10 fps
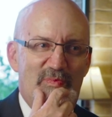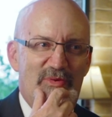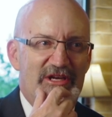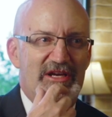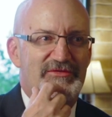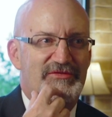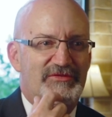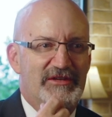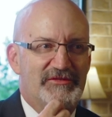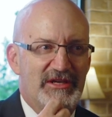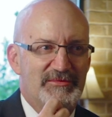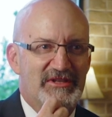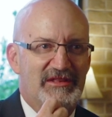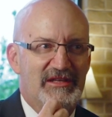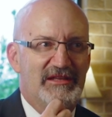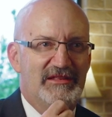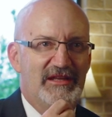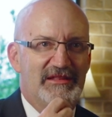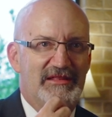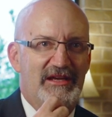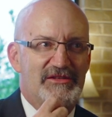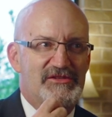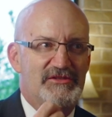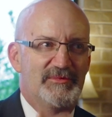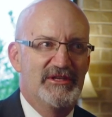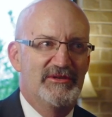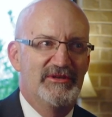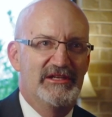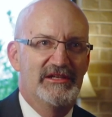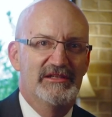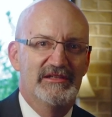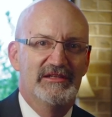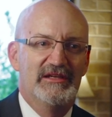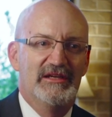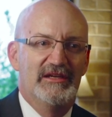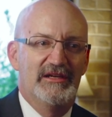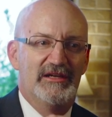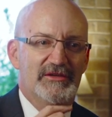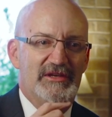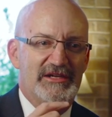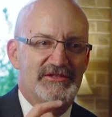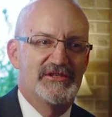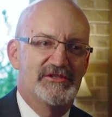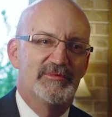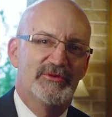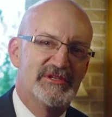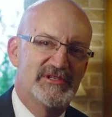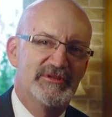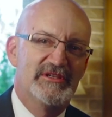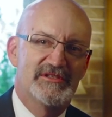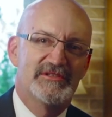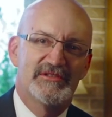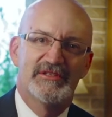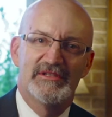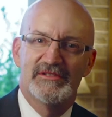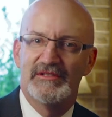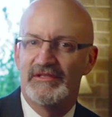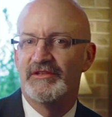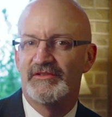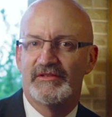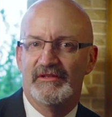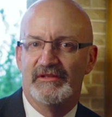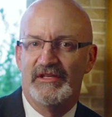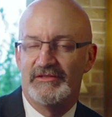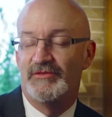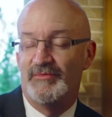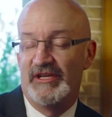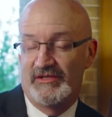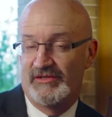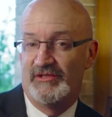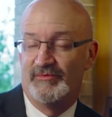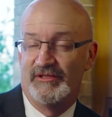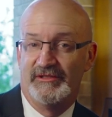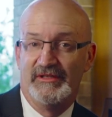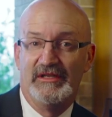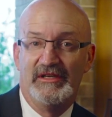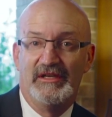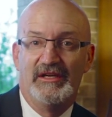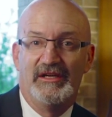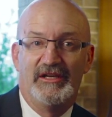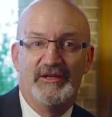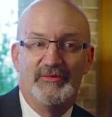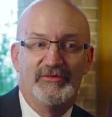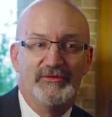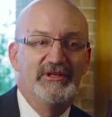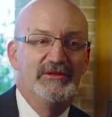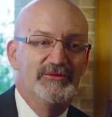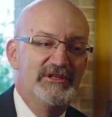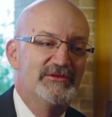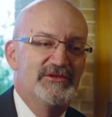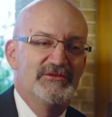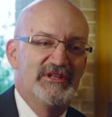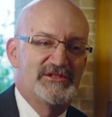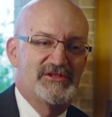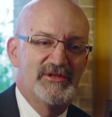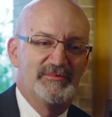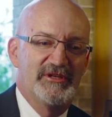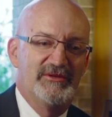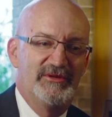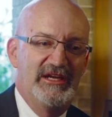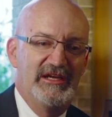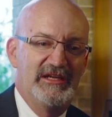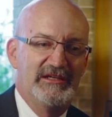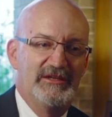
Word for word: But I've, I've come to think that that stripping away can uh, actually strip away some of the essential things that does that do make us human. Um, when, when you do that stripping away,